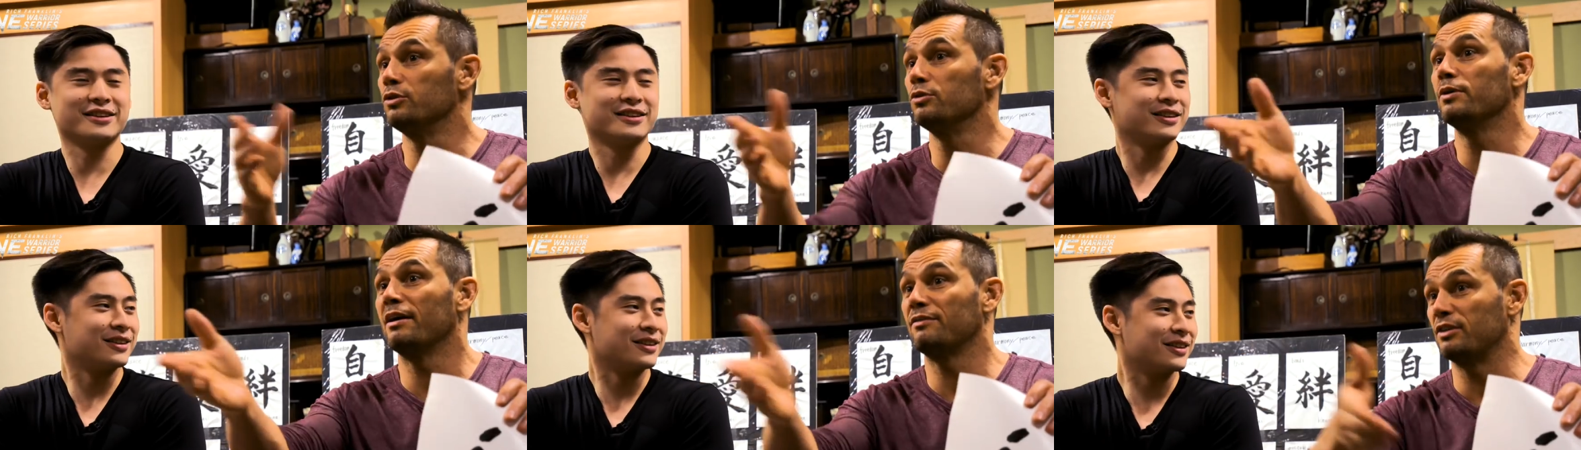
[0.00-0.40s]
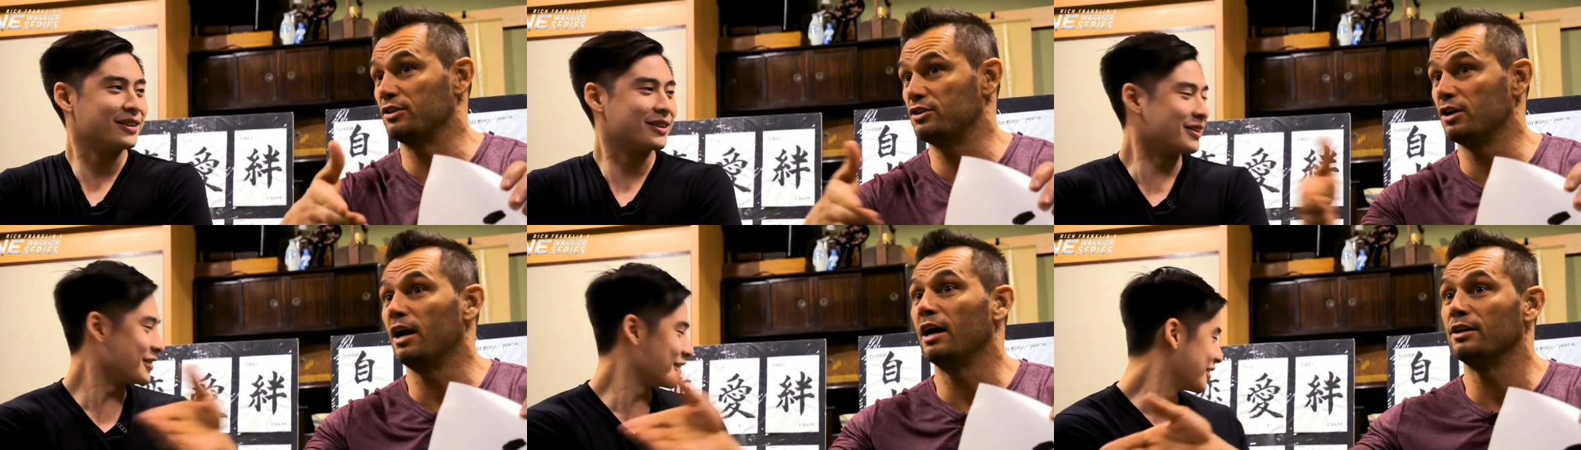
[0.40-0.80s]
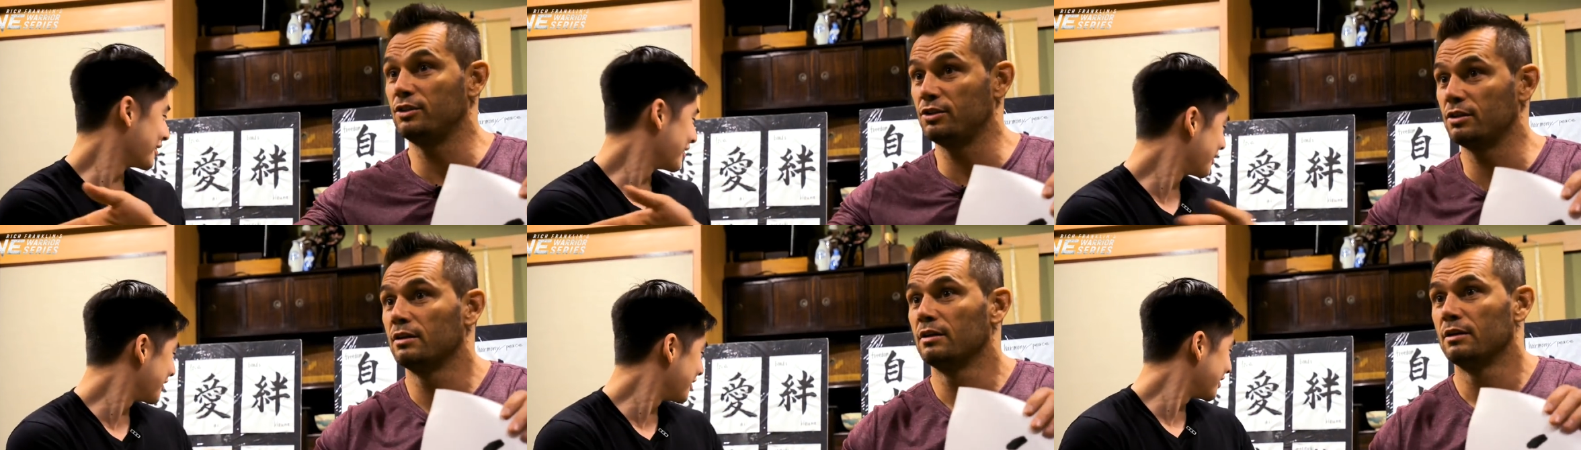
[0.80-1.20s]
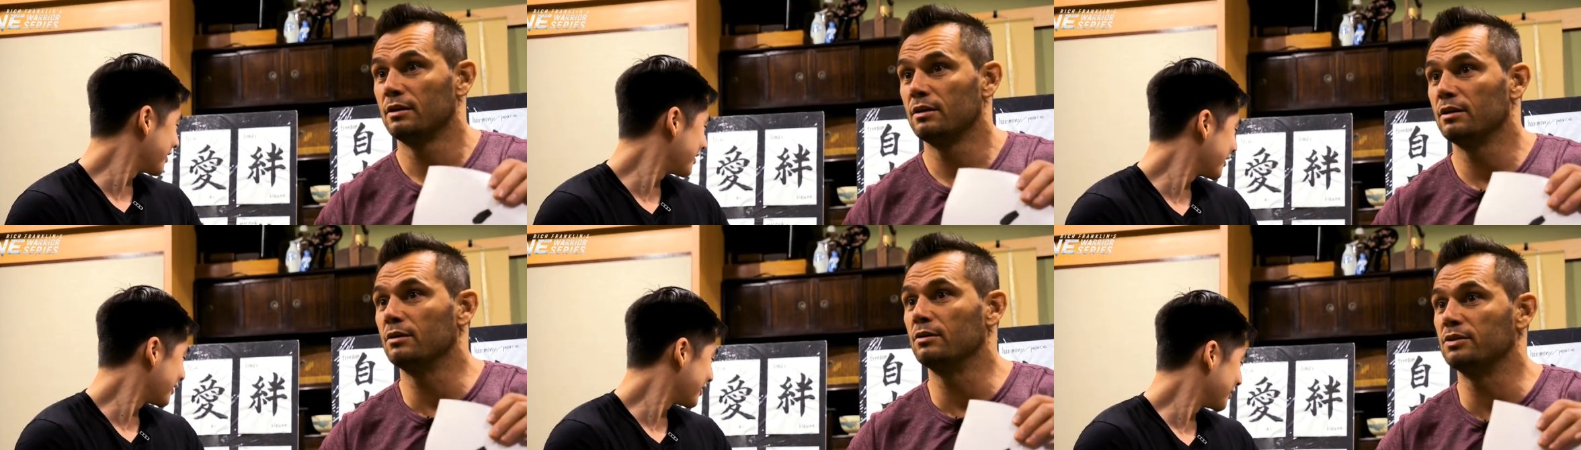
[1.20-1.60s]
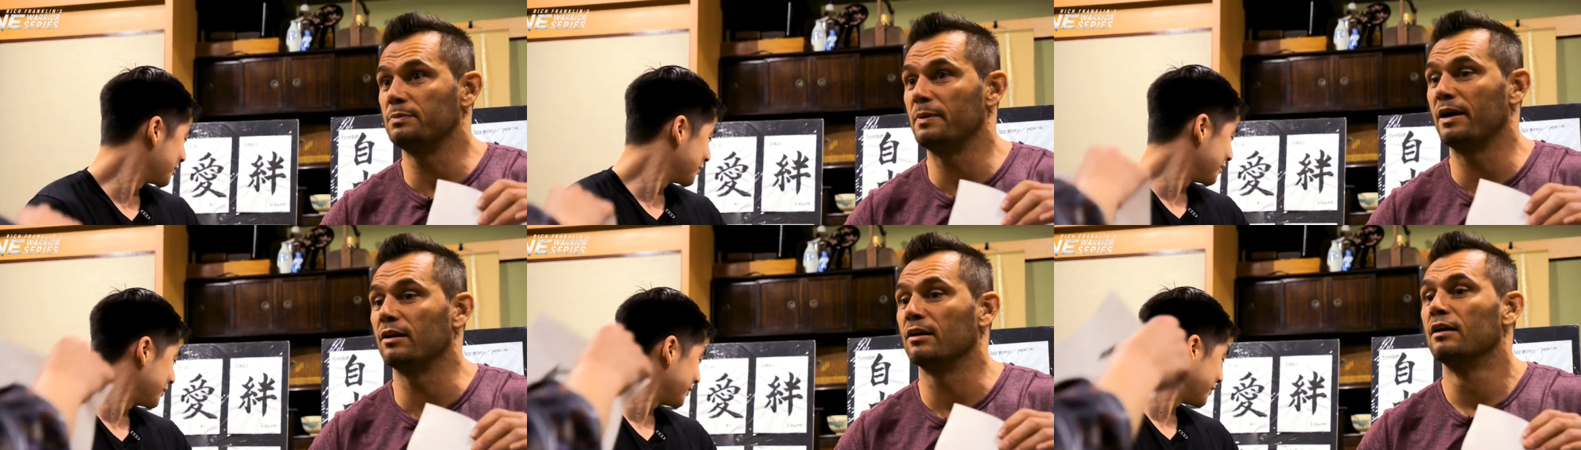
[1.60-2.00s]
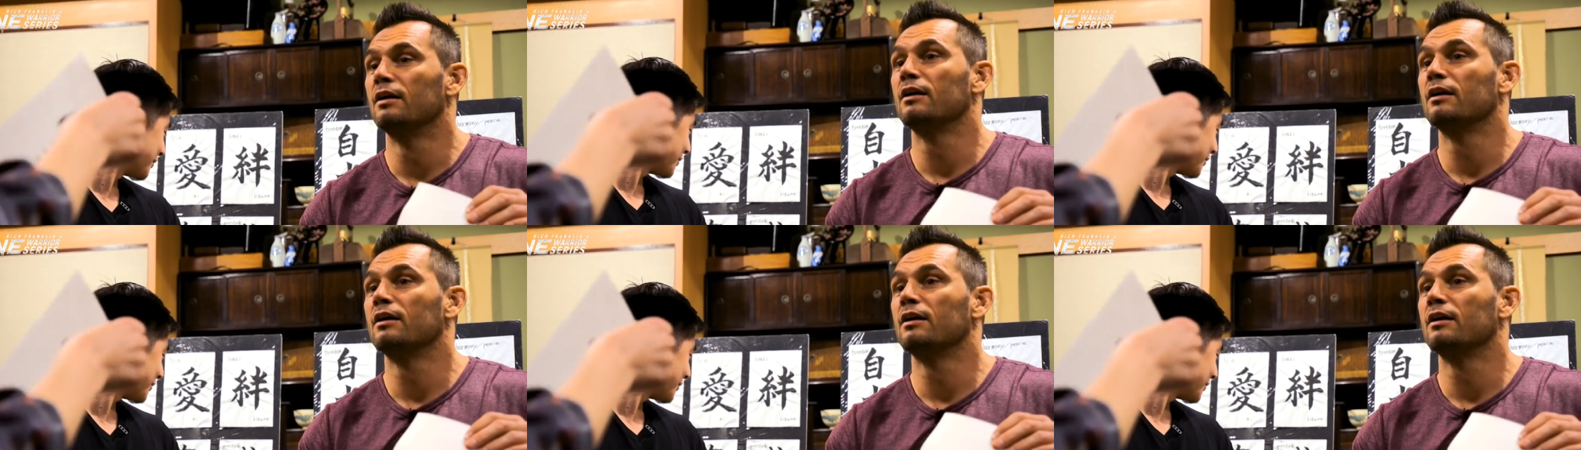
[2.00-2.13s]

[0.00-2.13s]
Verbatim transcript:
Speaker 1: You have to judge. No. Have to judge. Who's better?